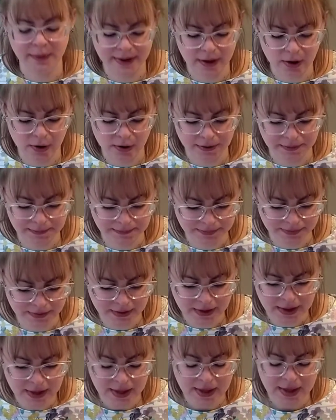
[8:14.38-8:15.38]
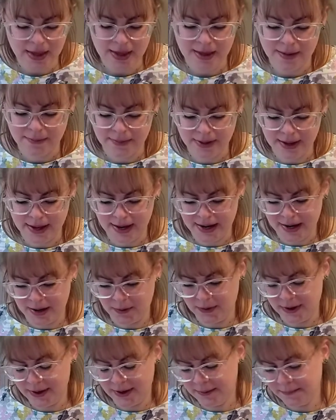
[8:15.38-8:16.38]
yarn. But
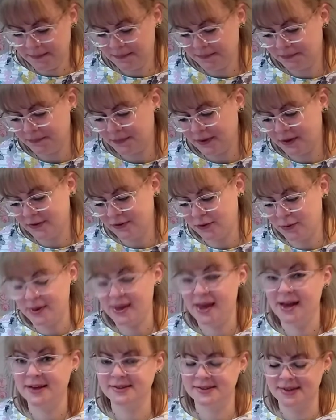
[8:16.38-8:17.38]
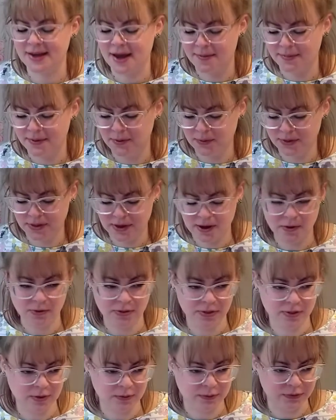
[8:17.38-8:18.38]
anyway, so yes, happy with how
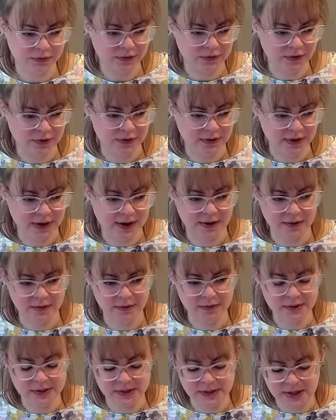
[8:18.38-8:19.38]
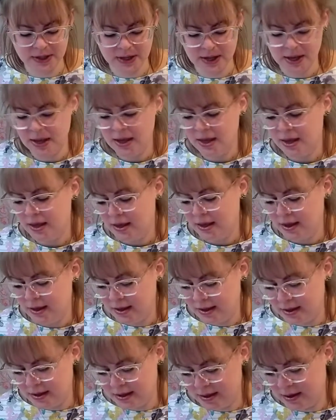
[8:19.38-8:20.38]
those turned out.
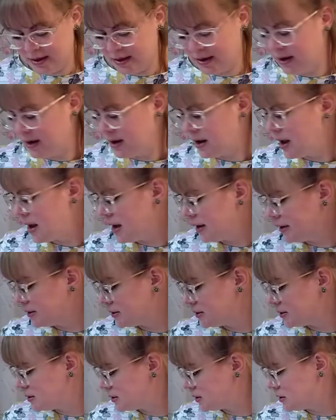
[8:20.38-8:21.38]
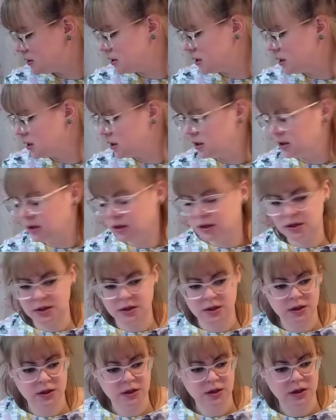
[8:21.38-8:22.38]
Next
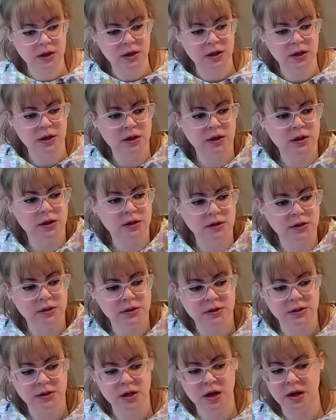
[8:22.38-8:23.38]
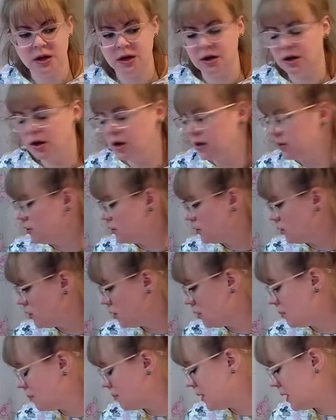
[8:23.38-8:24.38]
is
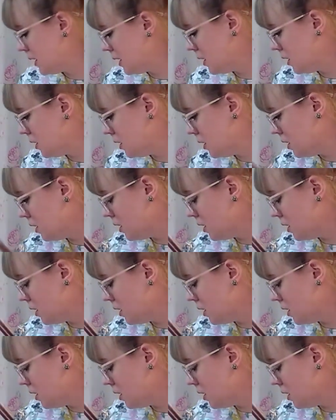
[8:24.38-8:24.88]
another pair